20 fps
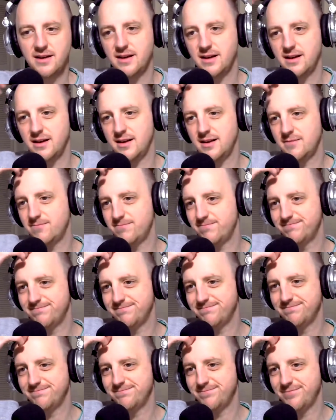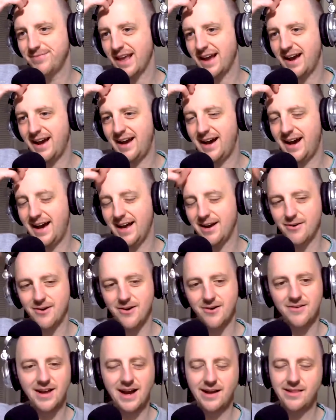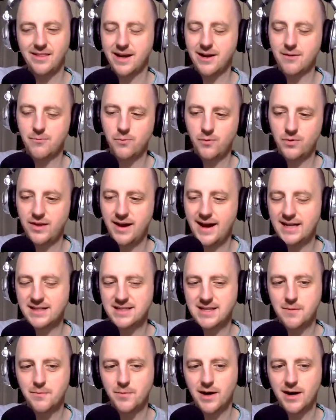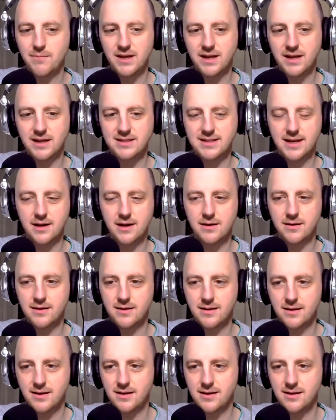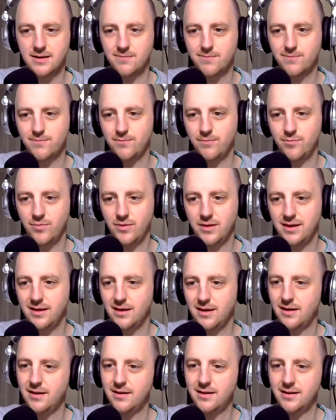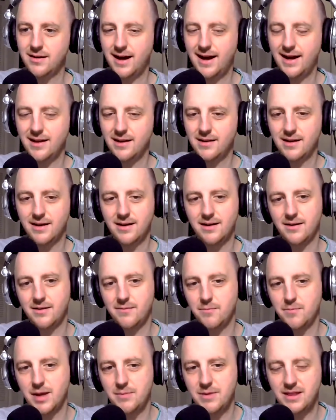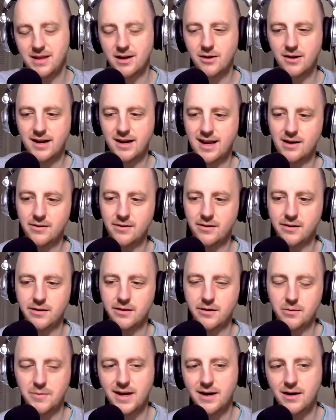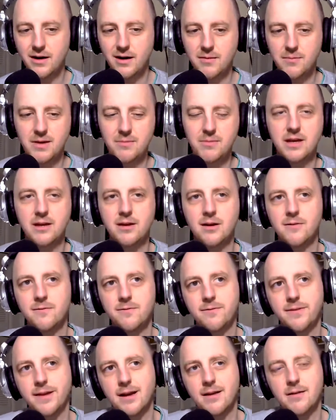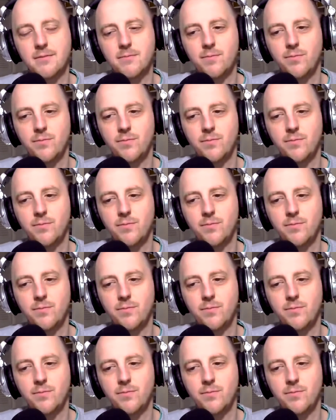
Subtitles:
uh, I don't know. I like the Hosnian Prime thing. It's like, yeah, I maybe they could have handled it a little better. Maybe they could have like